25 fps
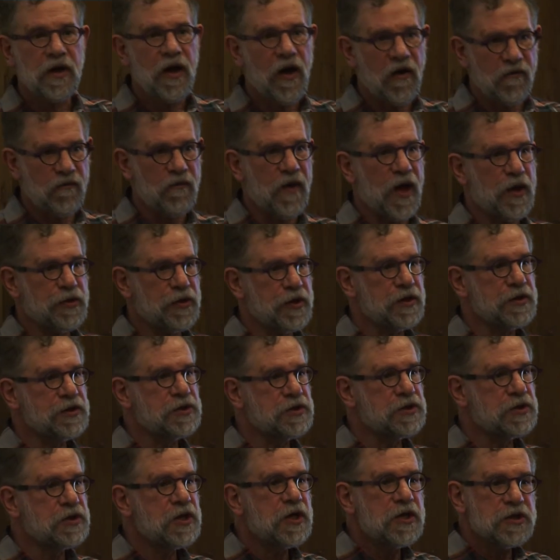of
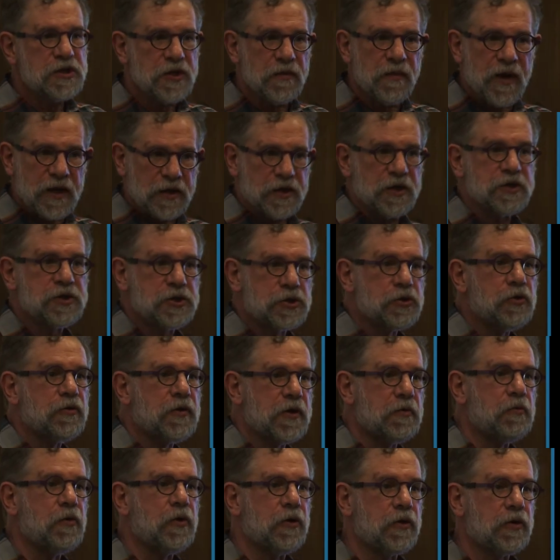methods to make this story
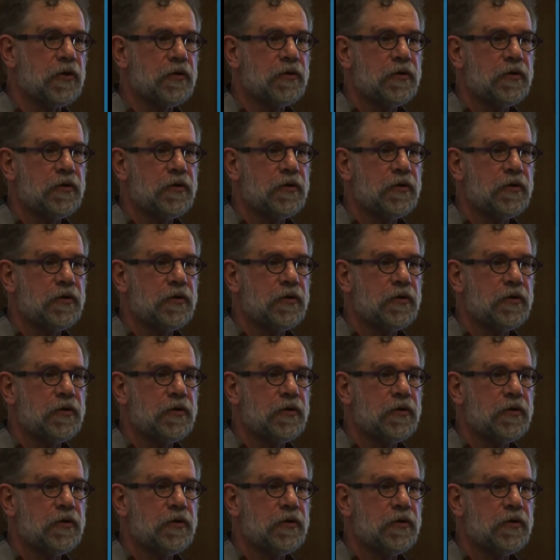work.